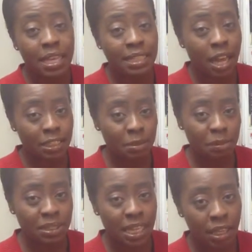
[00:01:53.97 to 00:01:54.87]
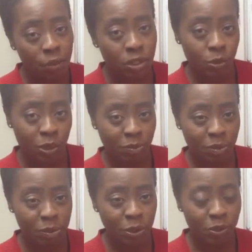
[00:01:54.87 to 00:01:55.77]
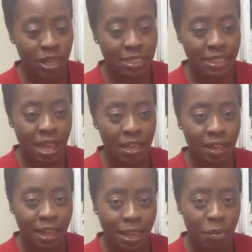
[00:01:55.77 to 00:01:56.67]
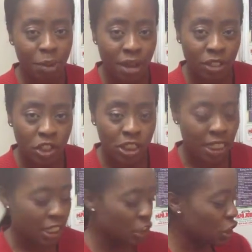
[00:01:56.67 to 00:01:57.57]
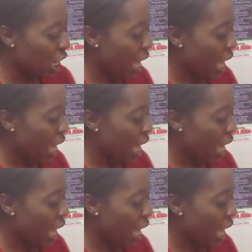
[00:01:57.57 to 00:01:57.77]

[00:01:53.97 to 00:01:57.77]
Not to be mistaken with sweet vermouth, that's got like a brownish tinge.